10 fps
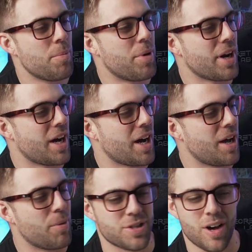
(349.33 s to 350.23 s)
but
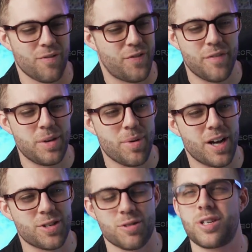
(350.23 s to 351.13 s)
uh, it was 50
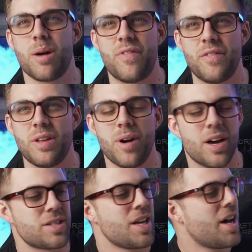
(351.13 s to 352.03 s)
bucks or sub 50
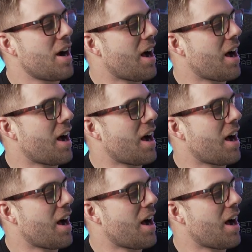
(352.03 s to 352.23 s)
bucks.